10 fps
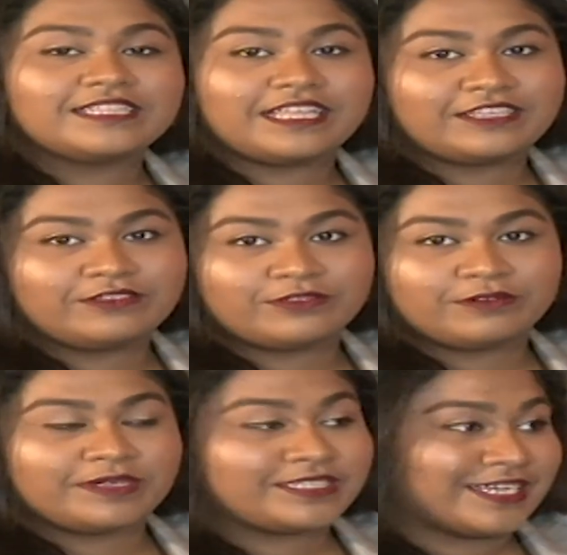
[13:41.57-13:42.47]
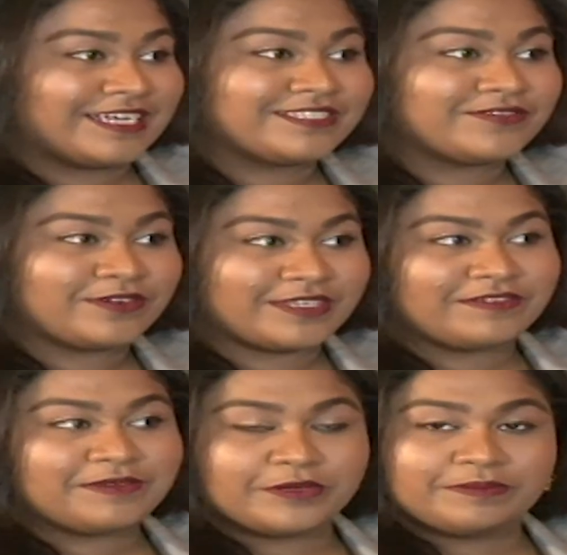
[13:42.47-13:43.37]
Thank you so much, guys, for
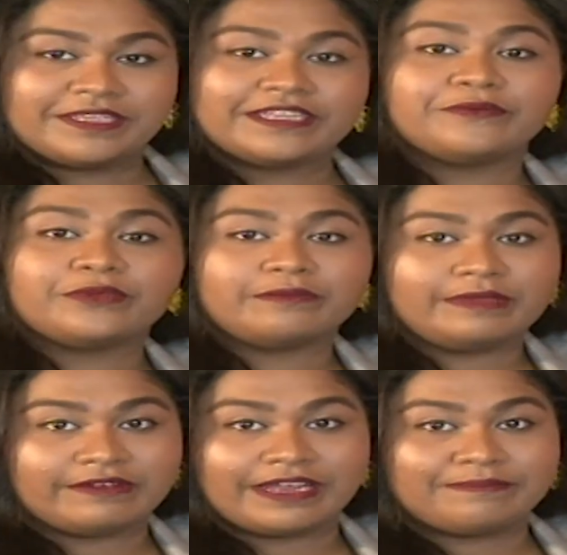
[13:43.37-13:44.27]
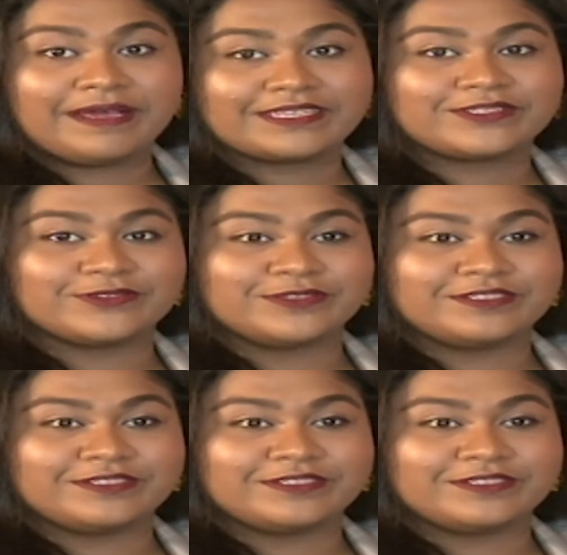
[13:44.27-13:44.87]
giving your opinion, and we'll be right back soon.